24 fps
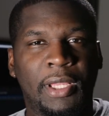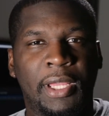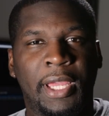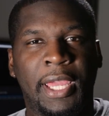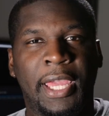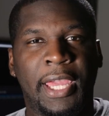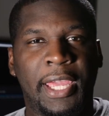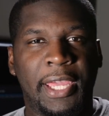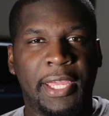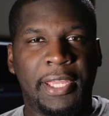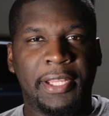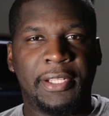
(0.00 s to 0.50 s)

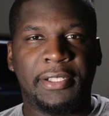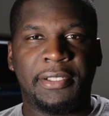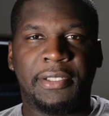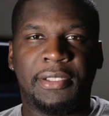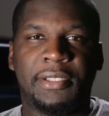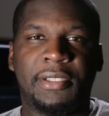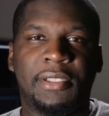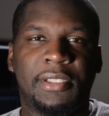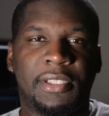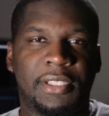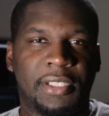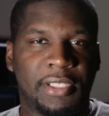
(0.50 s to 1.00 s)

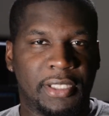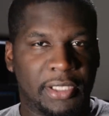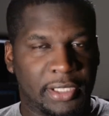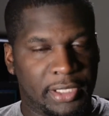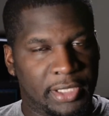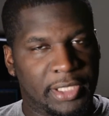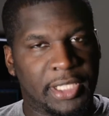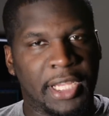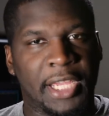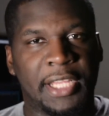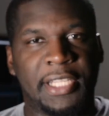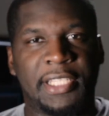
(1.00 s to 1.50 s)
and
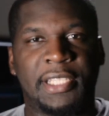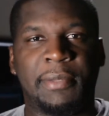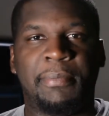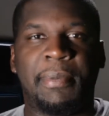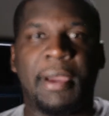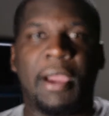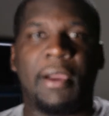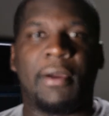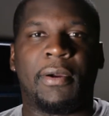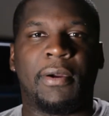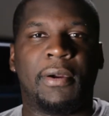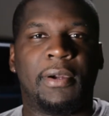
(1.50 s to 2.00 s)
change the
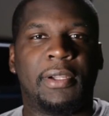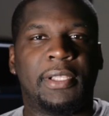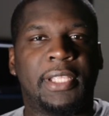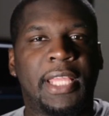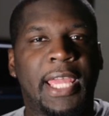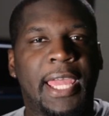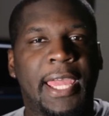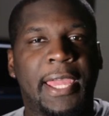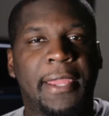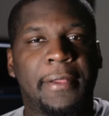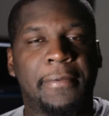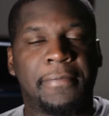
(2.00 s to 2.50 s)
power on
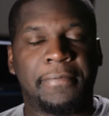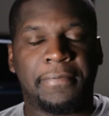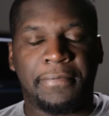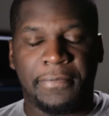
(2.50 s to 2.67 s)
that,